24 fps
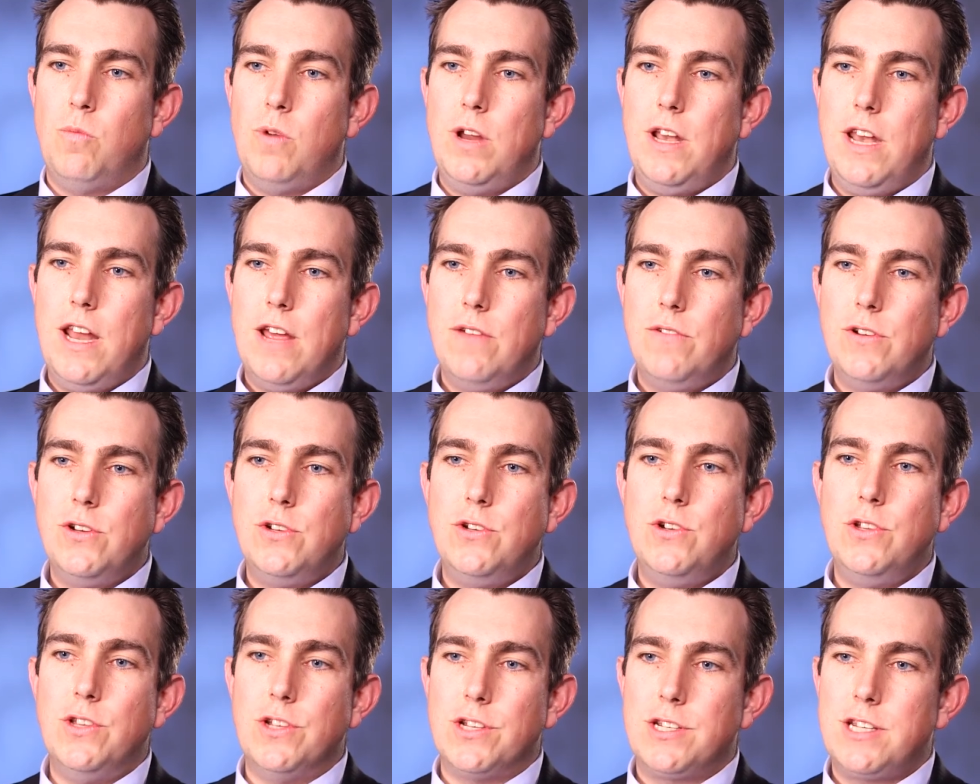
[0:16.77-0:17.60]
We never
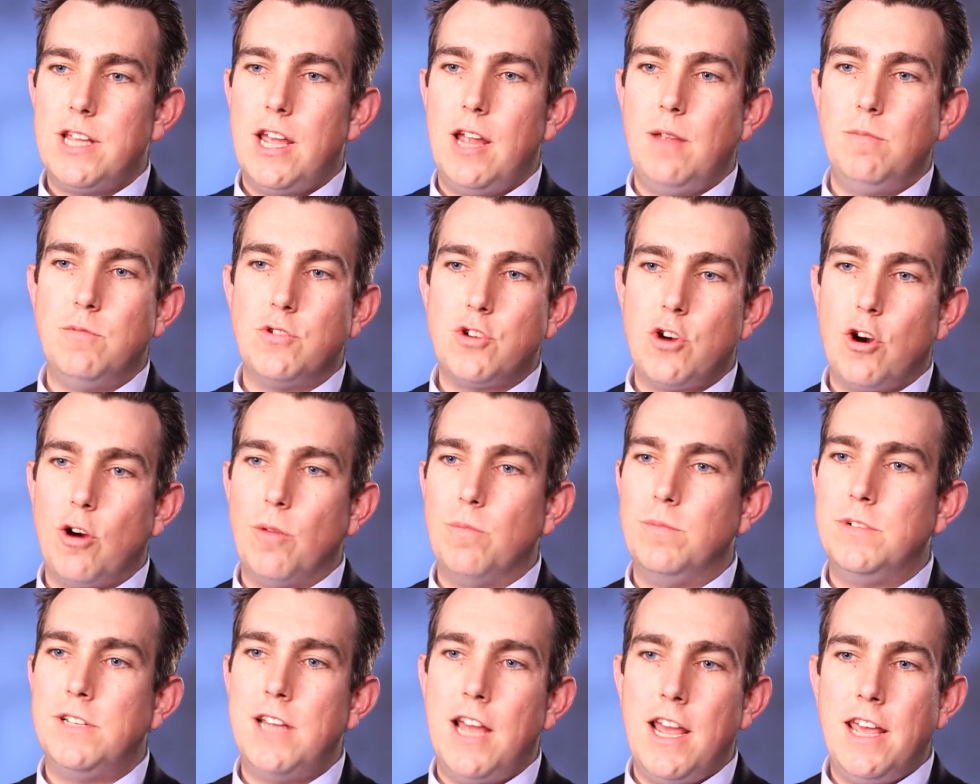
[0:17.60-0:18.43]
do the same
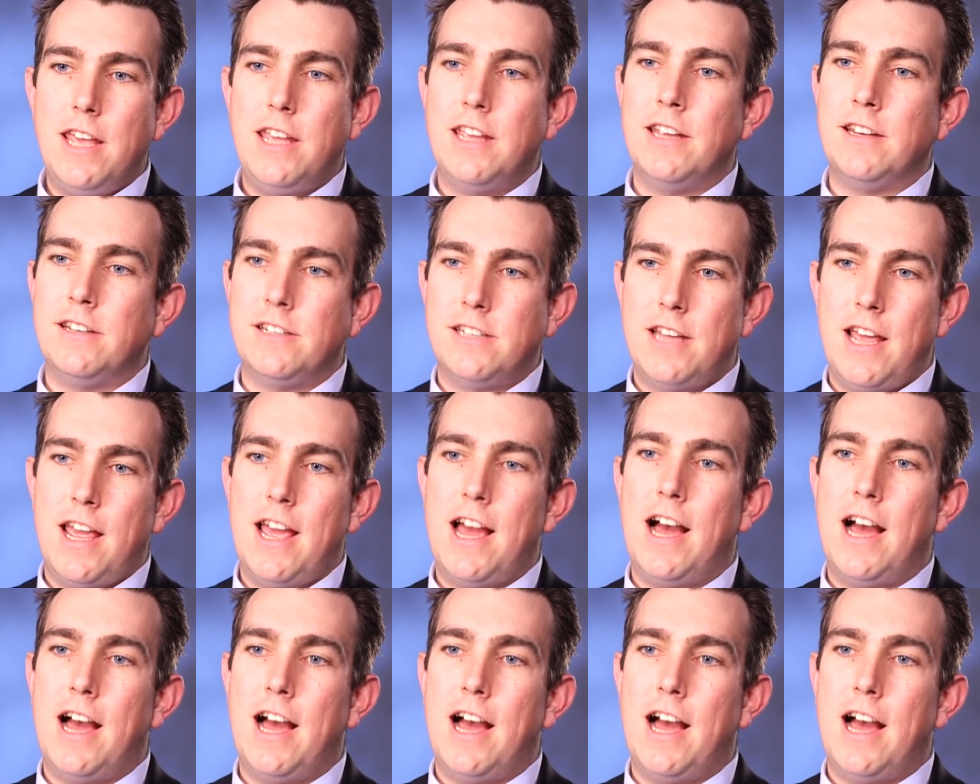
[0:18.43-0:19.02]
job day in, day